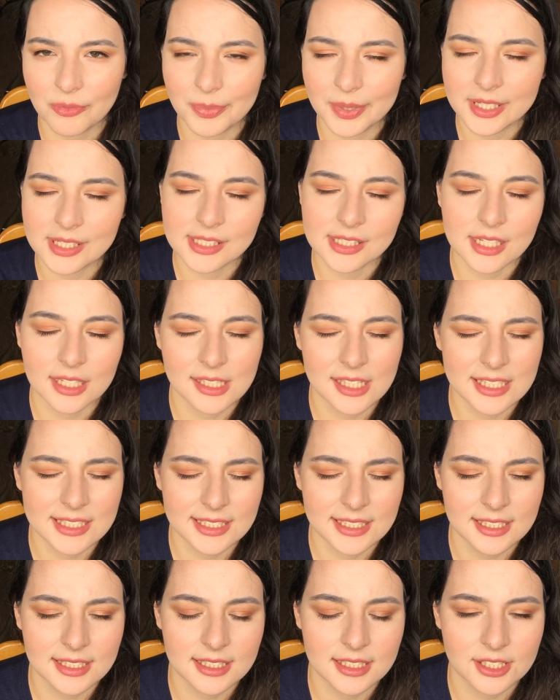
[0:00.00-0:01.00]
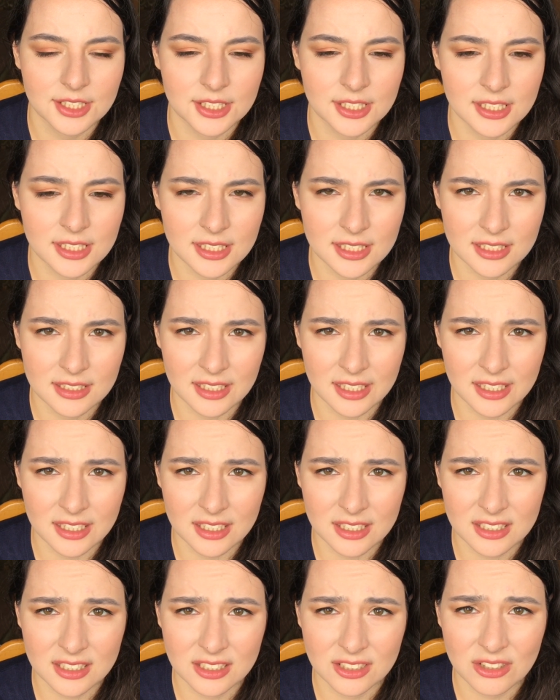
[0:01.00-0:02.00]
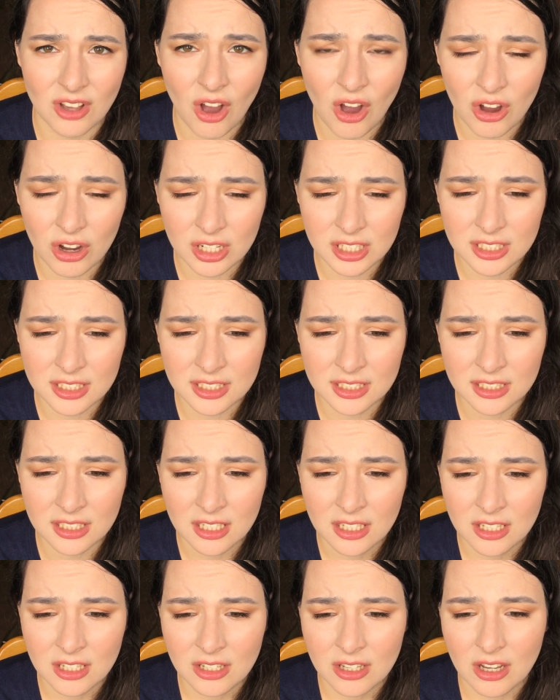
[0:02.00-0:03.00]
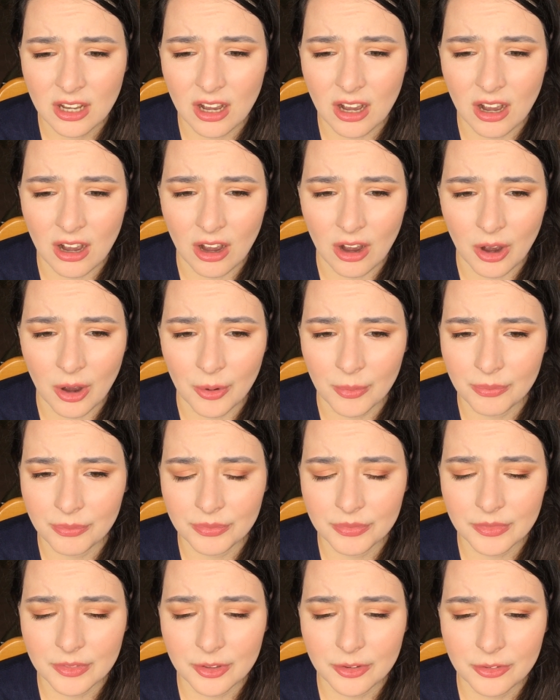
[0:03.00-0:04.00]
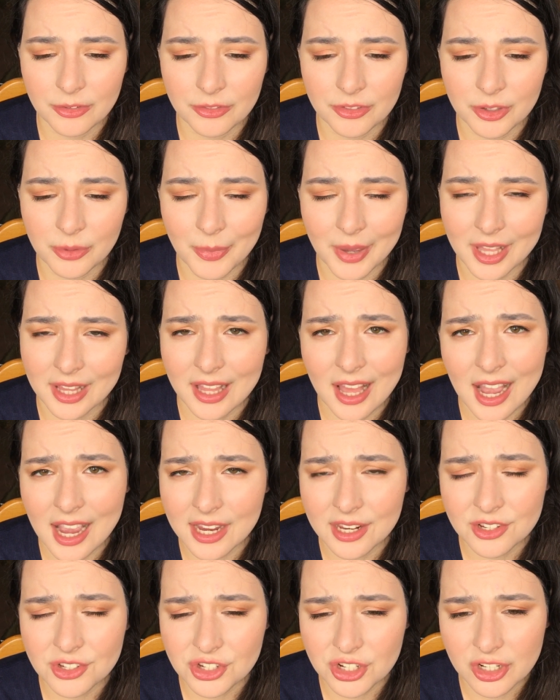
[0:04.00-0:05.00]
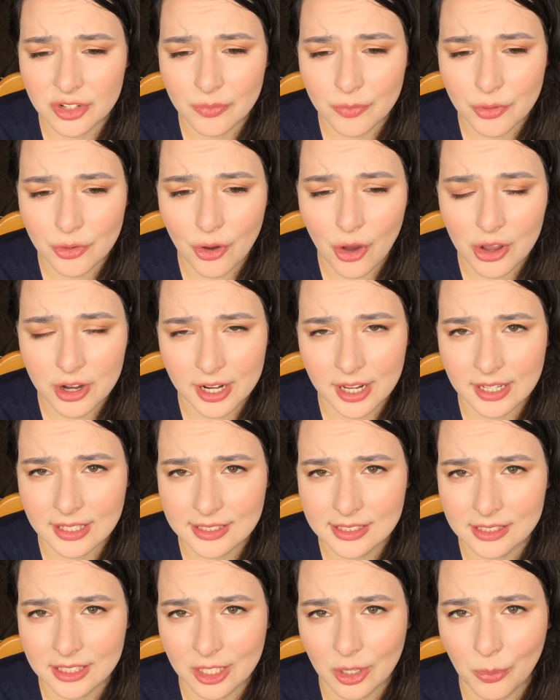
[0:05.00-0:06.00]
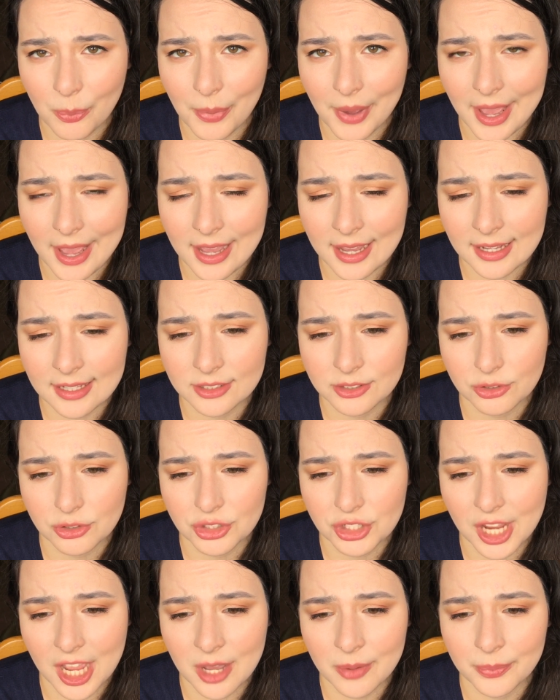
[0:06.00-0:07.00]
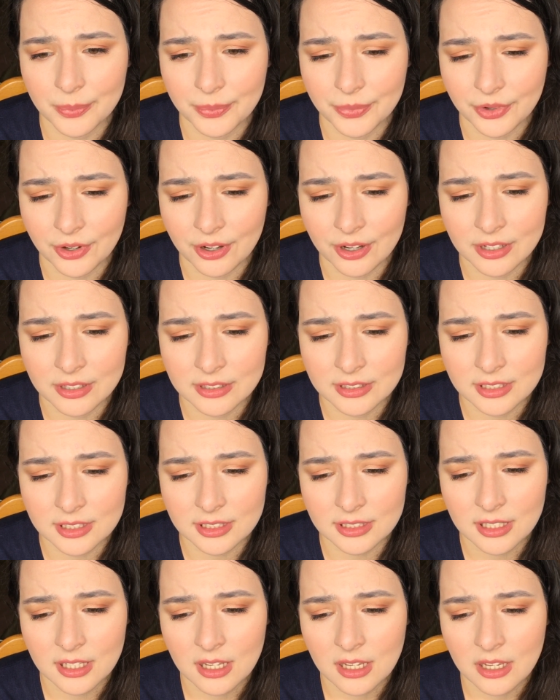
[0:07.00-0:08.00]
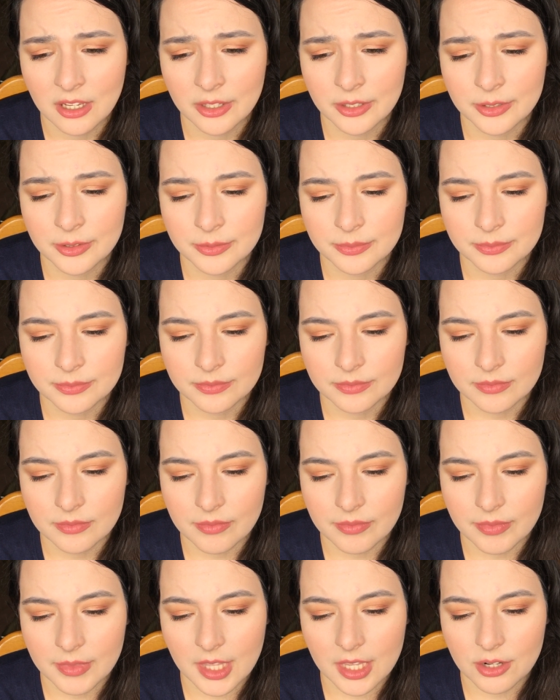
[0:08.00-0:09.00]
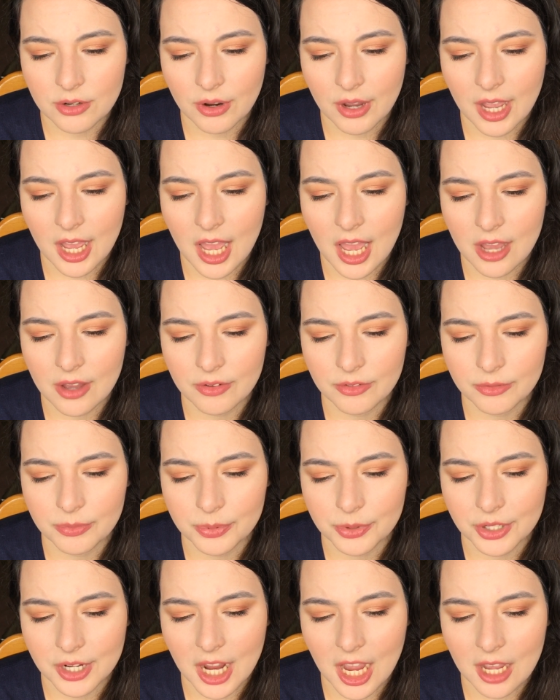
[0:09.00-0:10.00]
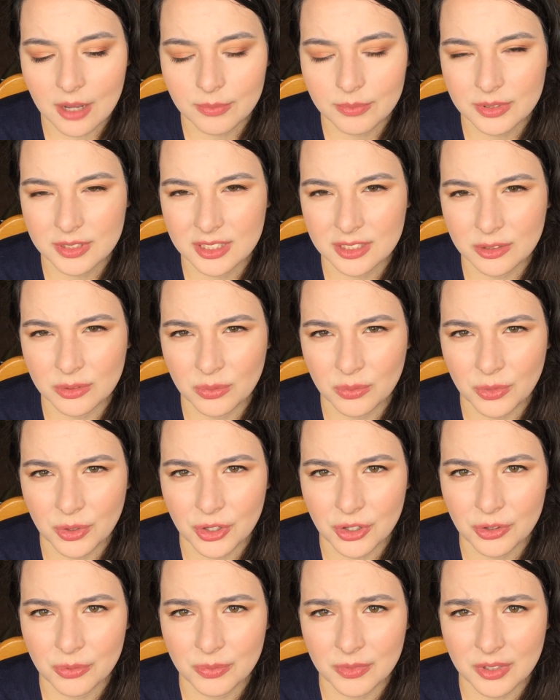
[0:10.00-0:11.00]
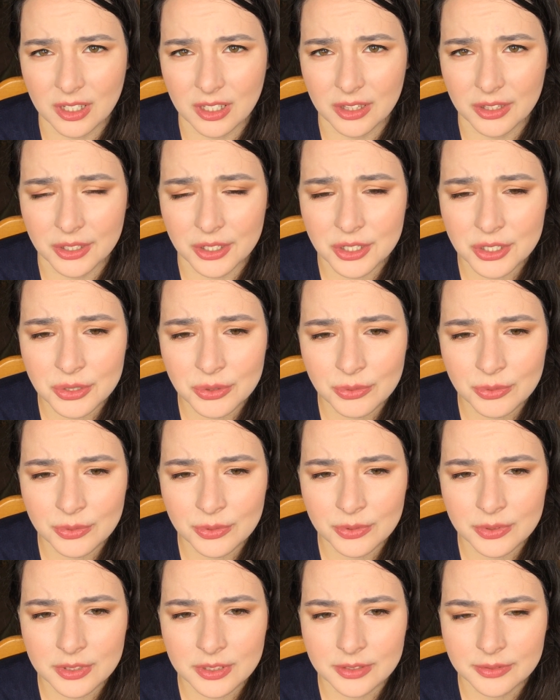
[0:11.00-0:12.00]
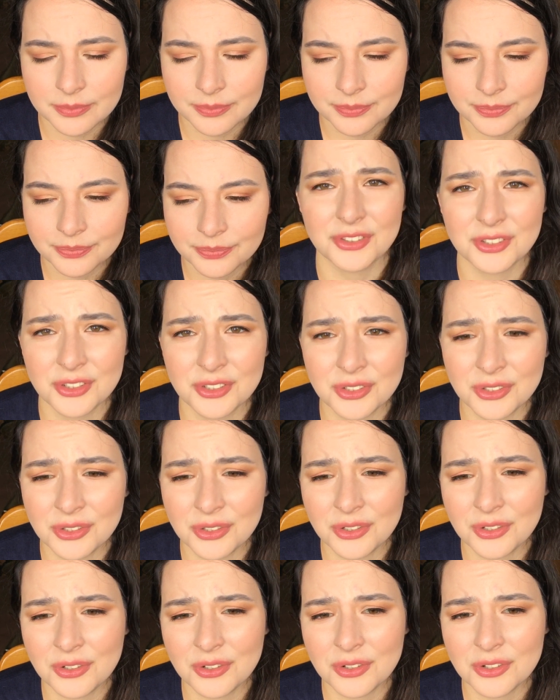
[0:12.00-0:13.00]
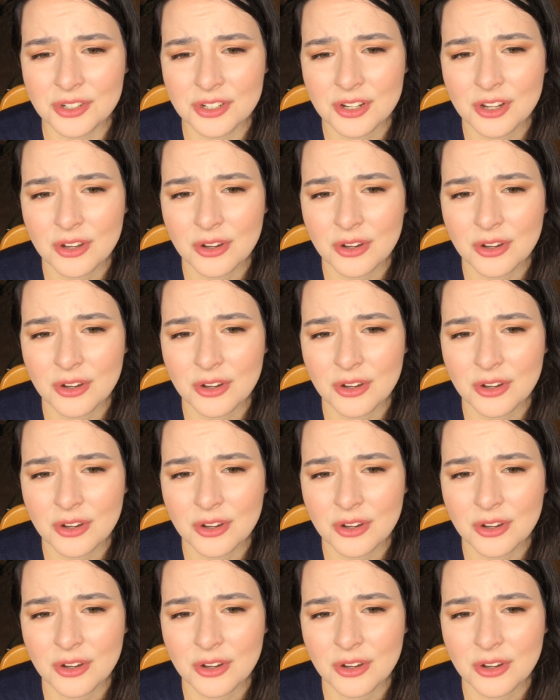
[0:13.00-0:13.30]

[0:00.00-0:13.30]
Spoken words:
basic necessities like socks, female hygiene products like pads or tampons. They don't have perhaps warm clothes, food,